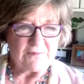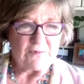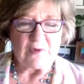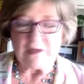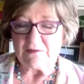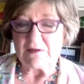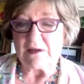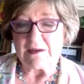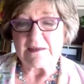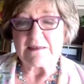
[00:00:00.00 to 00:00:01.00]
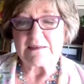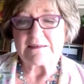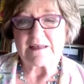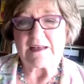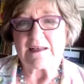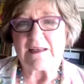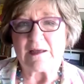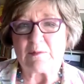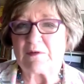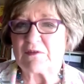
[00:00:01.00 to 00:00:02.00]
one evening I did say to
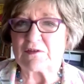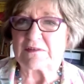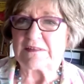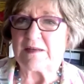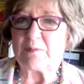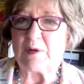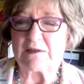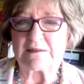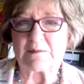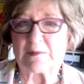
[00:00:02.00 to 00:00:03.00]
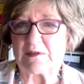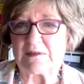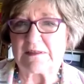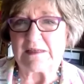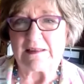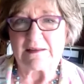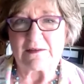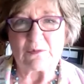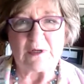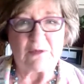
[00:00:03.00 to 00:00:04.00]
him, if there's any possibility
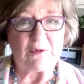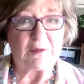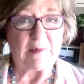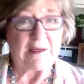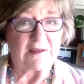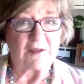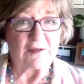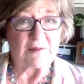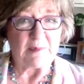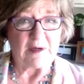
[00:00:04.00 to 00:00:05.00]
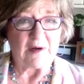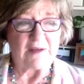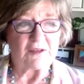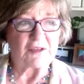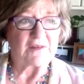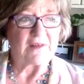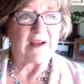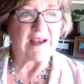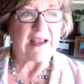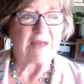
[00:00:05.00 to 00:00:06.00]
that we would make a good marriage,
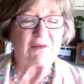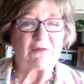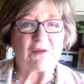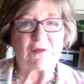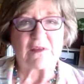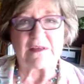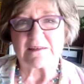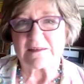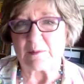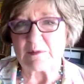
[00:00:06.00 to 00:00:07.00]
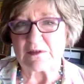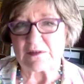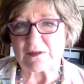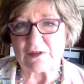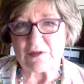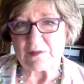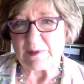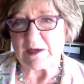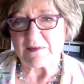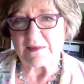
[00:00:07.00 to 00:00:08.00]
I have a few things I'm concerned
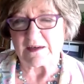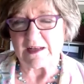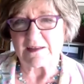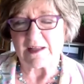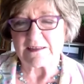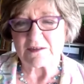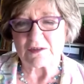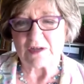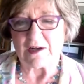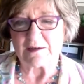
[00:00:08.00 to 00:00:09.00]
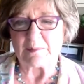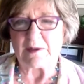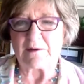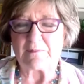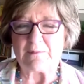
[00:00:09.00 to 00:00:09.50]
about that I'd like to talk about.